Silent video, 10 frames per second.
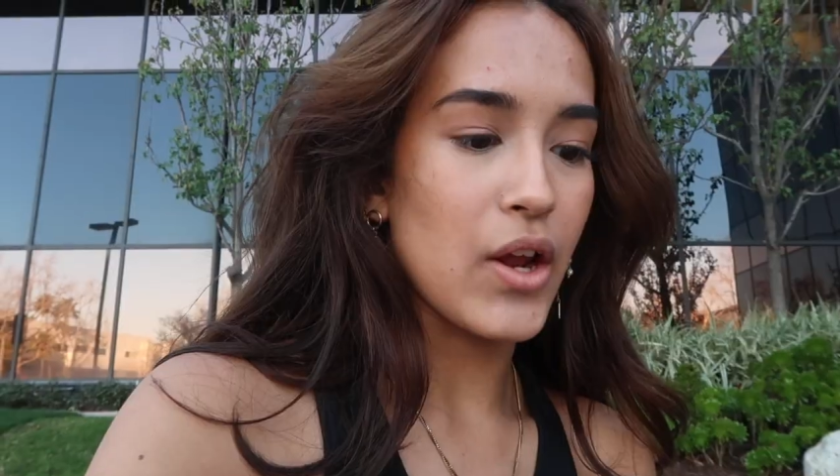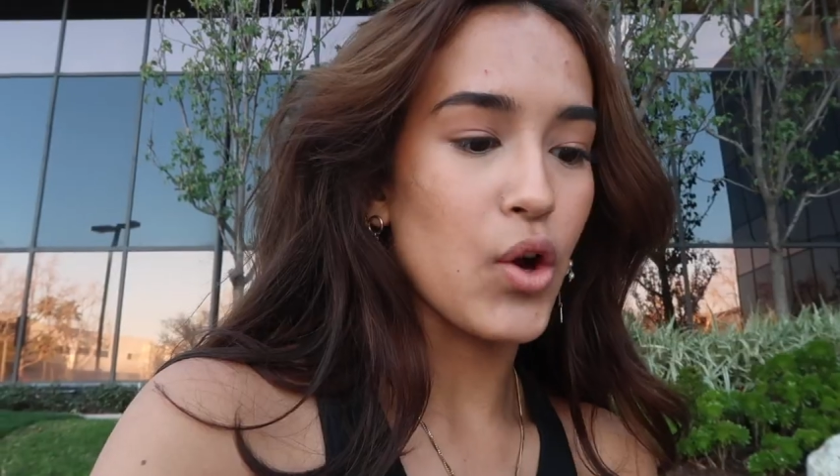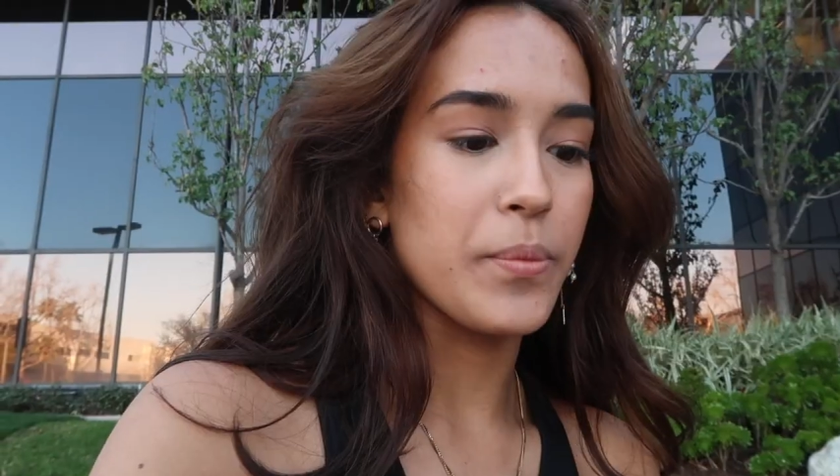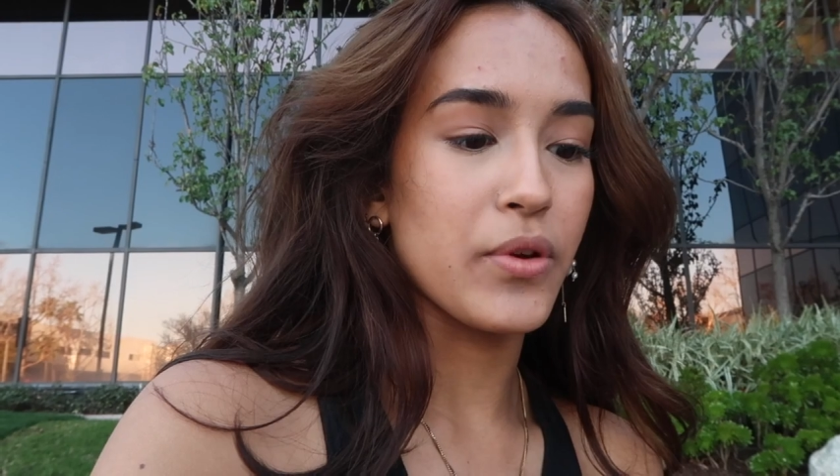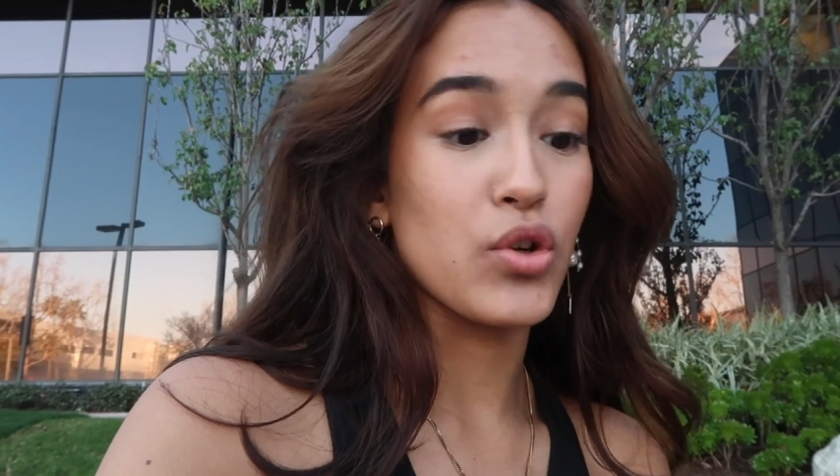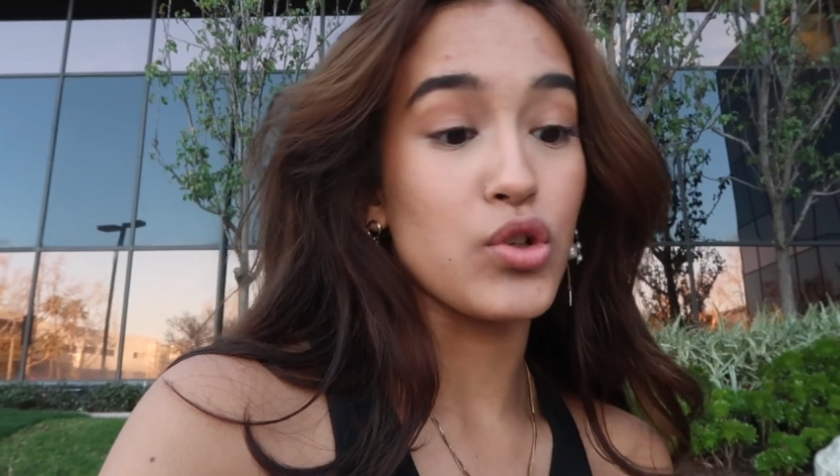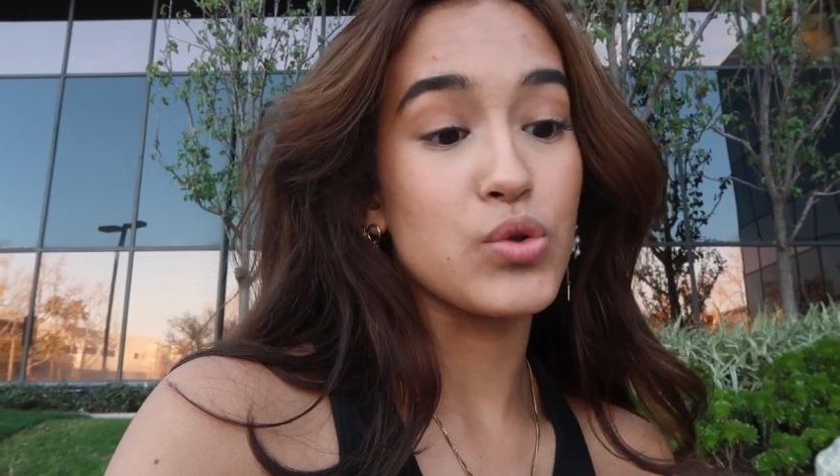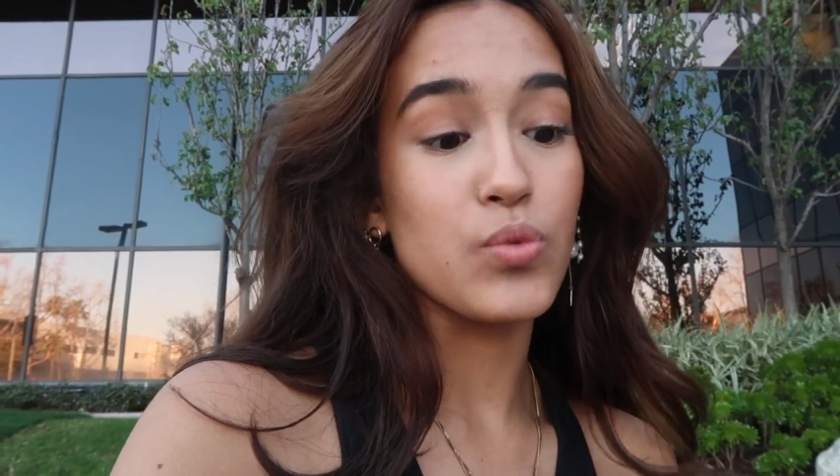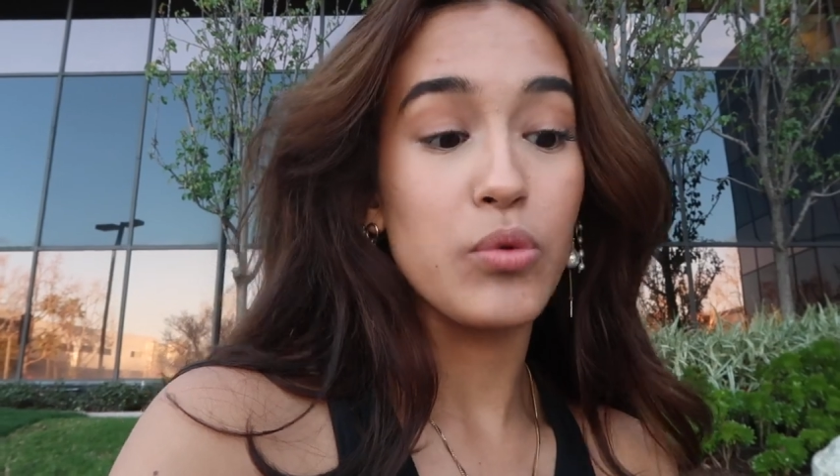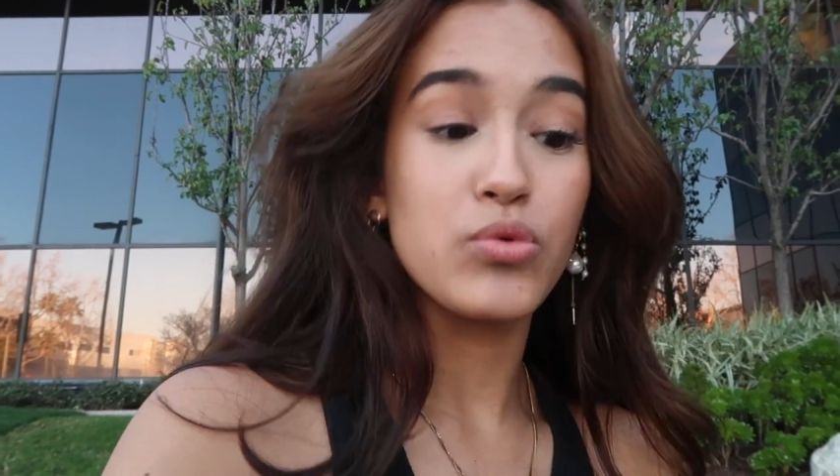and I hope the girls
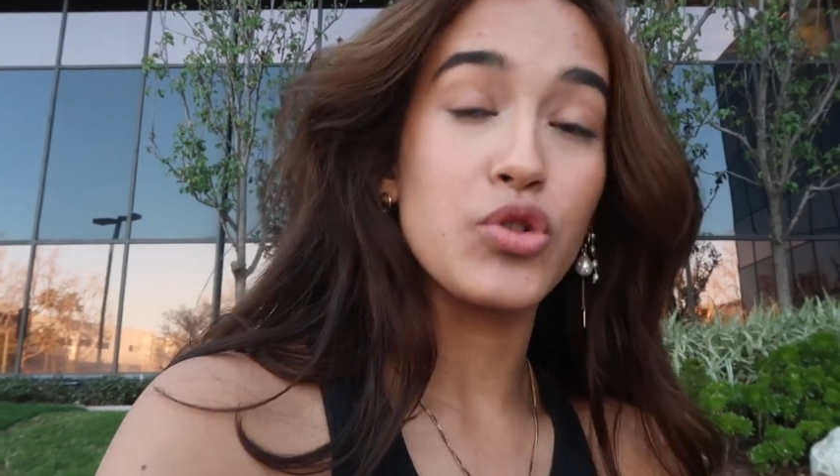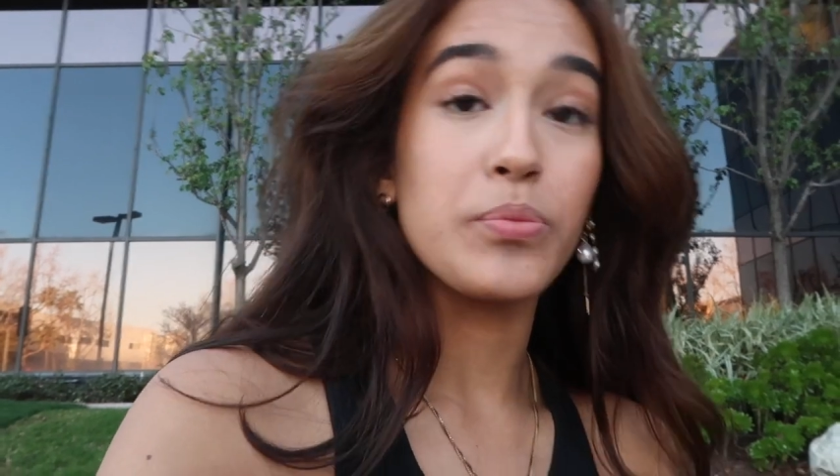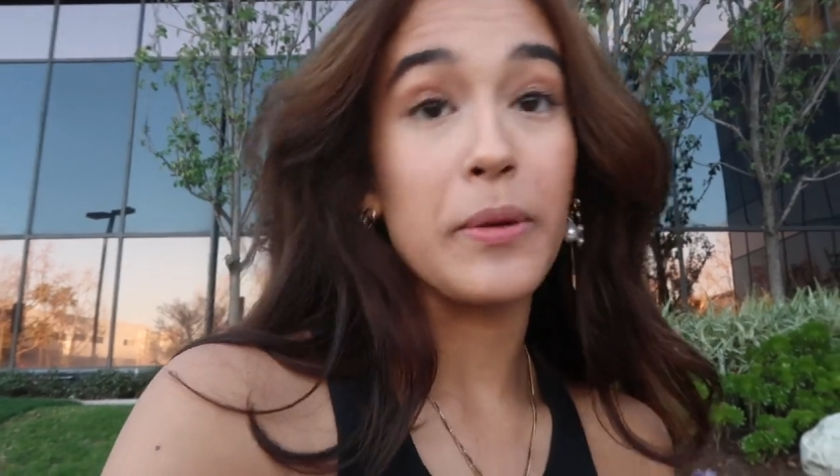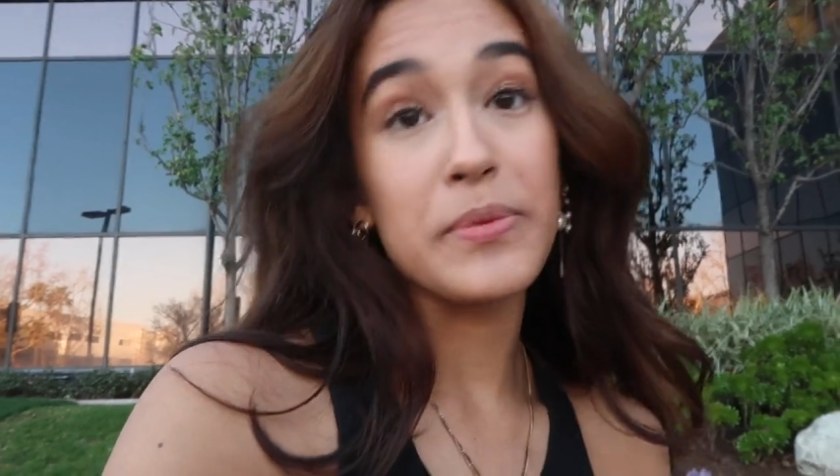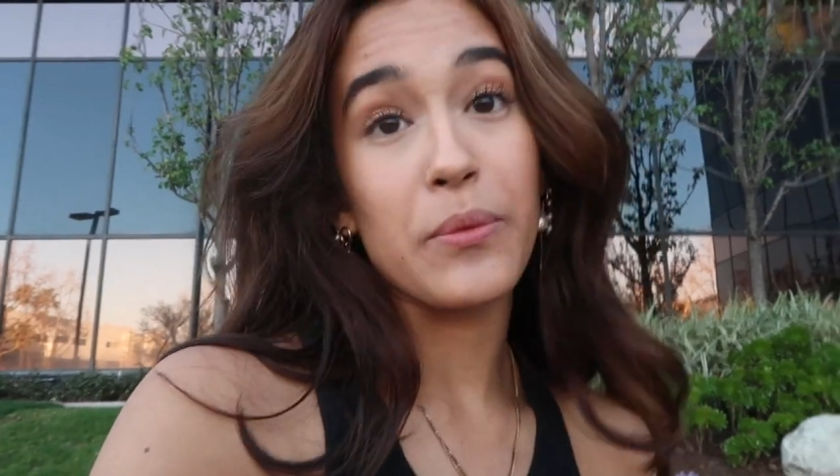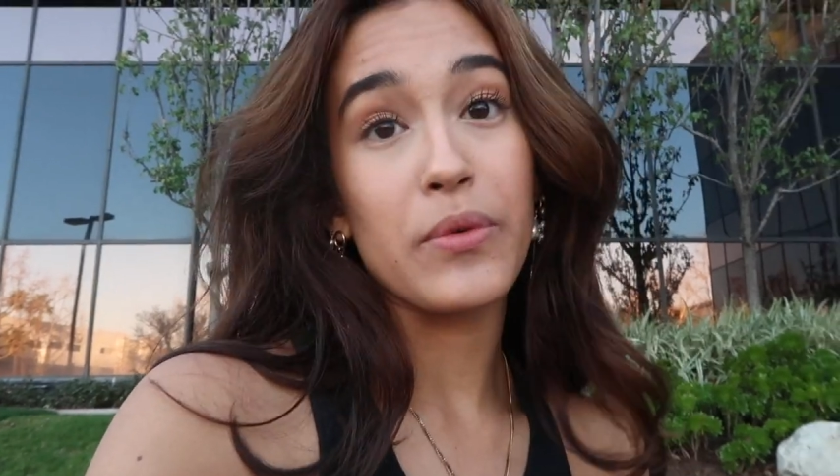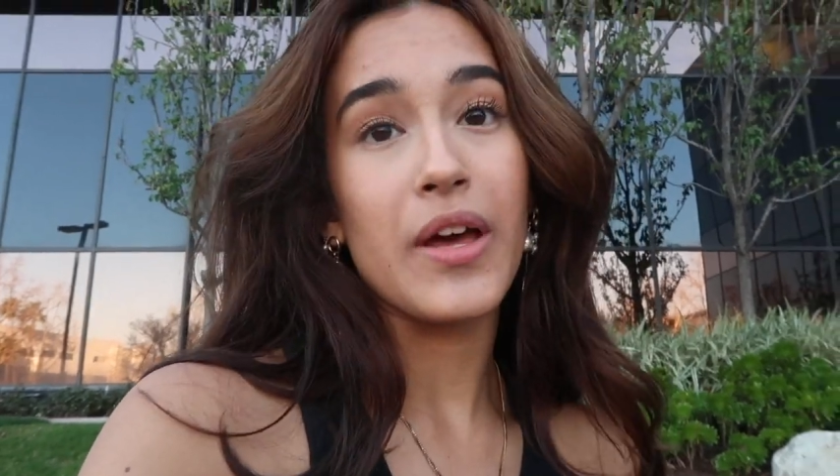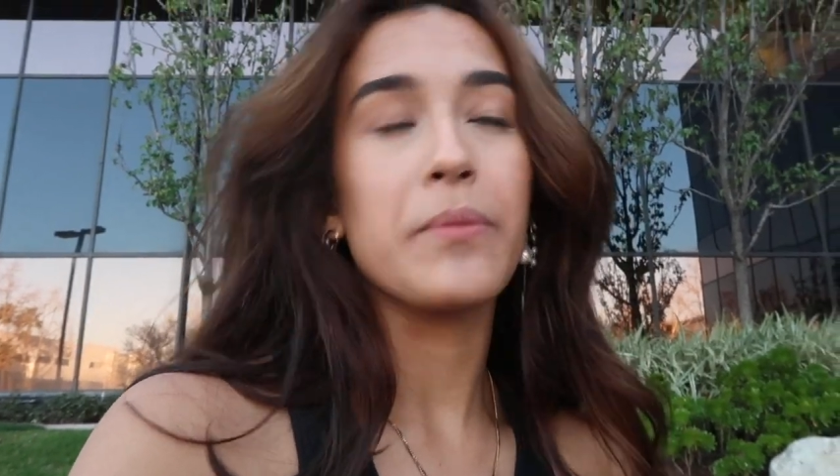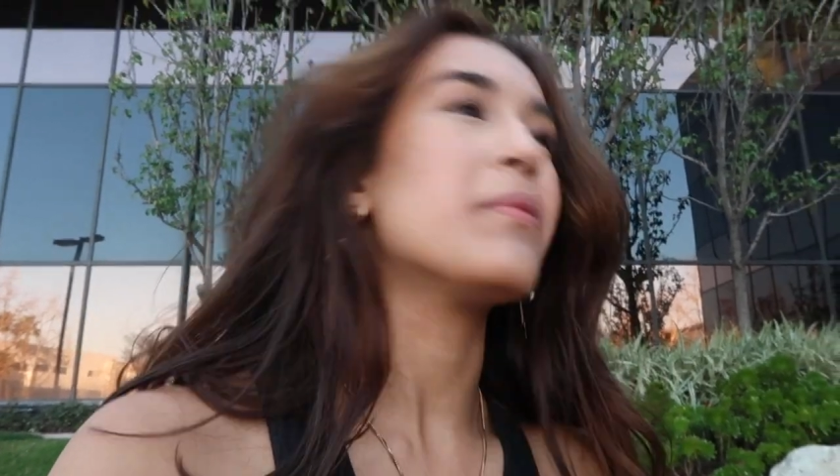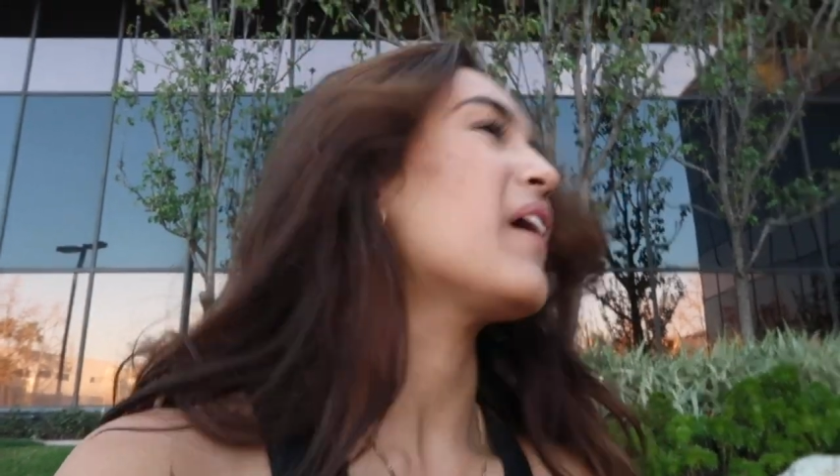won't, you know, be upset with that,